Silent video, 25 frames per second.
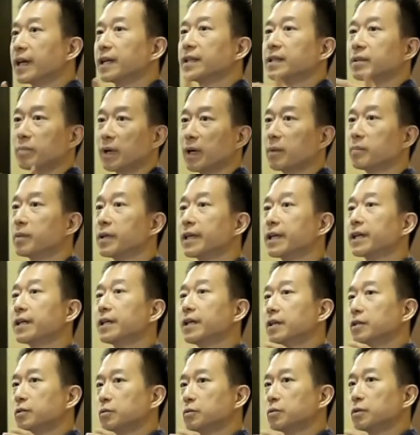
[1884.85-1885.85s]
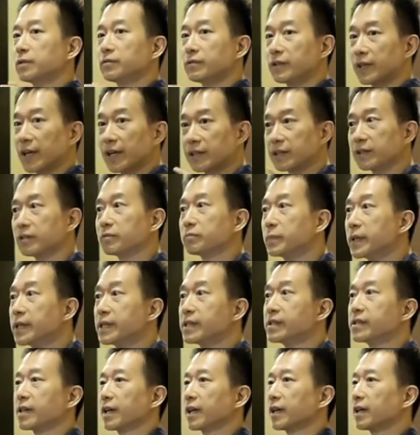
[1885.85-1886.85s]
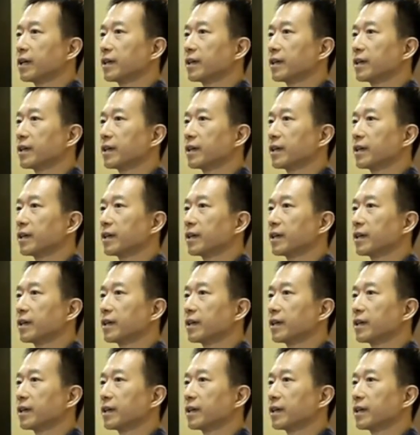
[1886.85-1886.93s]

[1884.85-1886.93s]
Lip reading: and the public through a variety of means.